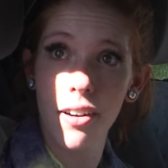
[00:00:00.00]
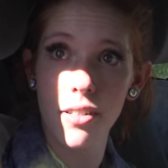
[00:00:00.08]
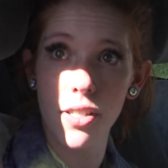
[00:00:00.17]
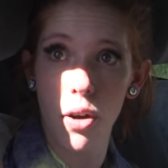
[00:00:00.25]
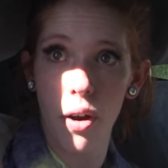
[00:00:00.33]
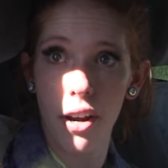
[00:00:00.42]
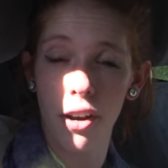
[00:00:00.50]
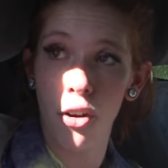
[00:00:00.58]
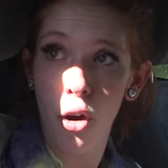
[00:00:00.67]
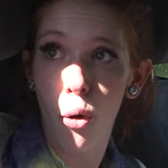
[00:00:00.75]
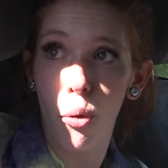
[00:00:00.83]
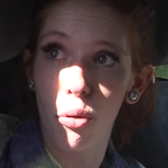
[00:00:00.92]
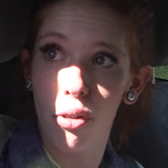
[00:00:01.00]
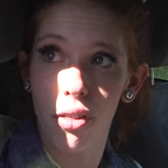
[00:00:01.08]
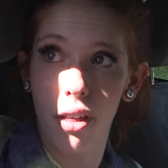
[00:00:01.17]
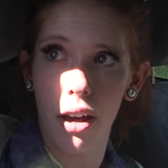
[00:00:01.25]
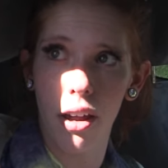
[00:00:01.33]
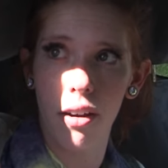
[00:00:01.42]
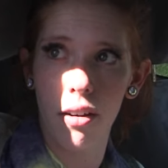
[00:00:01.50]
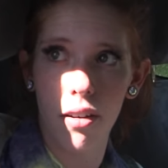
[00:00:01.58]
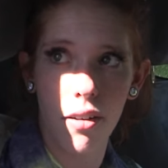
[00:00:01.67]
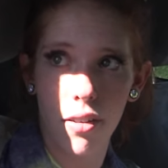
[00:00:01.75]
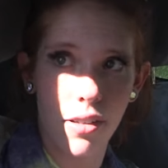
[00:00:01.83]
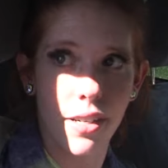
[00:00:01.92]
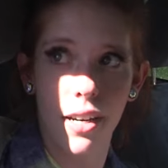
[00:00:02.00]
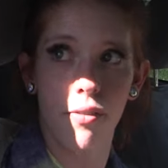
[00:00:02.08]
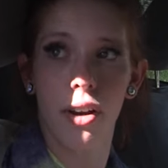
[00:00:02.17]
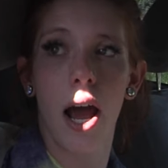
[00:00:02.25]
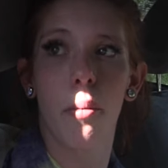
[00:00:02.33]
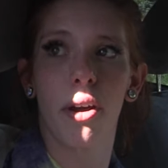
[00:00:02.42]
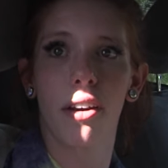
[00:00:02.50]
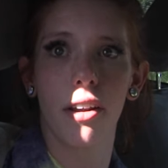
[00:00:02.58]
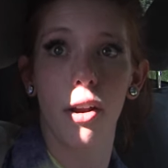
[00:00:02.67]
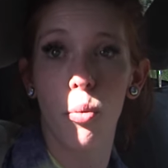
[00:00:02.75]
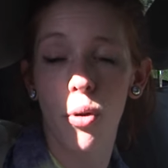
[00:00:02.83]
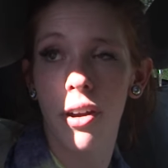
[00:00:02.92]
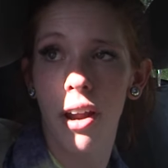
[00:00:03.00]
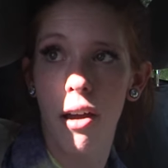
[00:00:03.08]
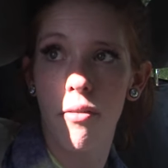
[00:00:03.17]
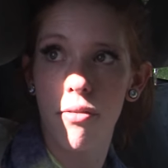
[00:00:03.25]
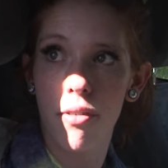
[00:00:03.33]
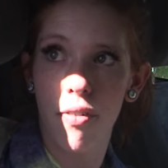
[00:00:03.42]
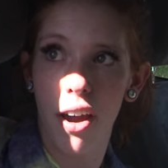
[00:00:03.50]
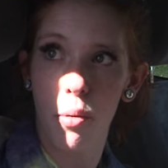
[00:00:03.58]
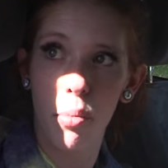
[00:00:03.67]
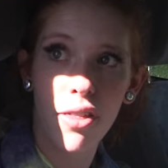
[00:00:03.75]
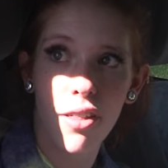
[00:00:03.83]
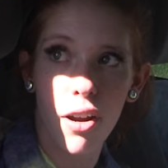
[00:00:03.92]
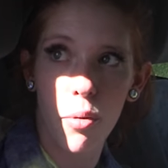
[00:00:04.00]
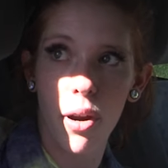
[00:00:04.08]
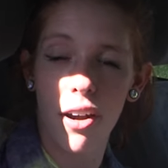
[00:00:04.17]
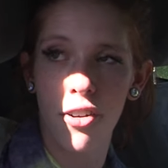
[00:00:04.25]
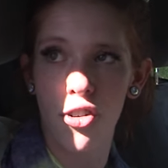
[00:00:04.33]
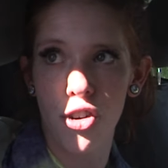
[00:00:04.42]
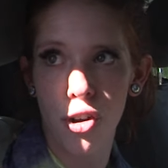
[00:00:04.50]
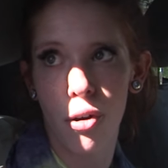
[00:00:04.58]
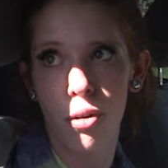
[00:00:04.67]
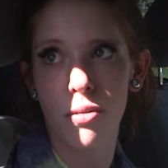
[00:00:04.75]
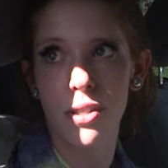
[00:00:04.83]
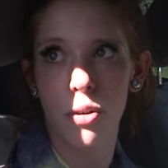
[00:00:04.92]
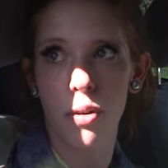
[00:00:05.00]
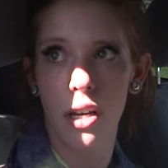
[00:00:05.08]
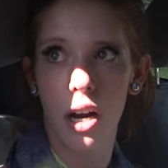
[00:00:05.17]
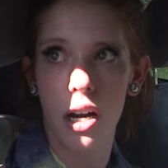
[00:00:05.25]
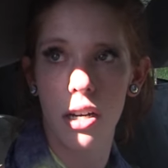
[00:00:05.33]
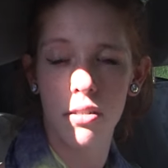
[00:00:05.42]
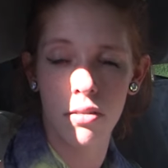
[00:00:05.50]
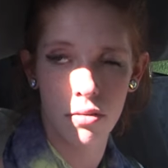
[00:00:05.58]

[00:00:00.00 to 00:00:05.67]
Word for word: so I didn't know that this had even happened, and it wouldn't have if I had been there, but I didn't show, so he got his.